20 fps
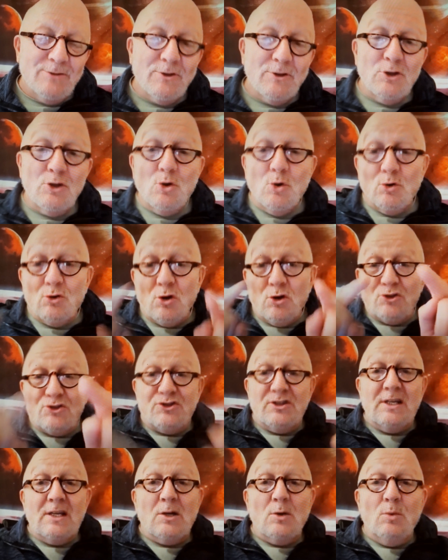That you're not
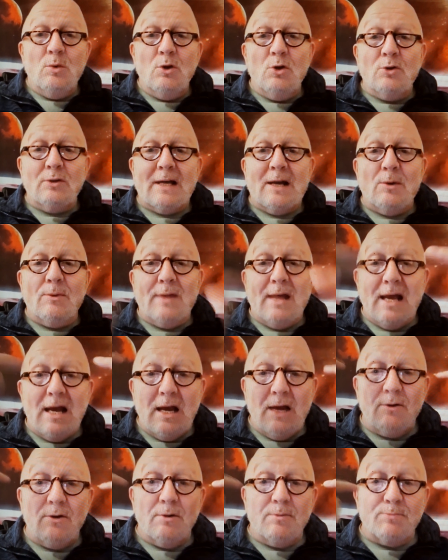seeing a world out
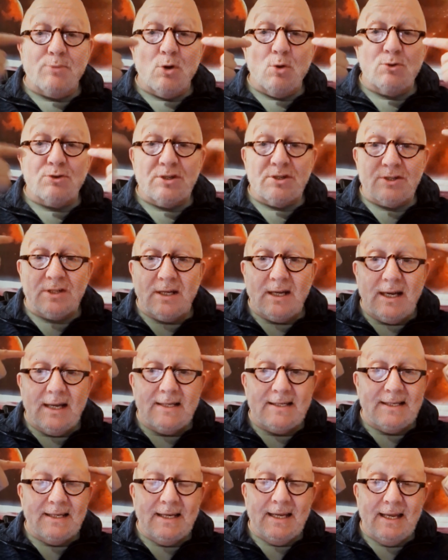there and processing
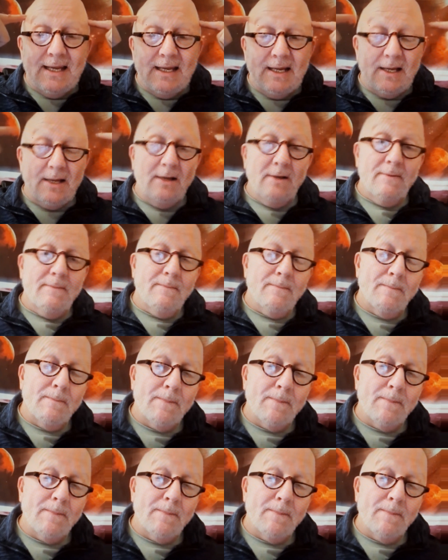it in here.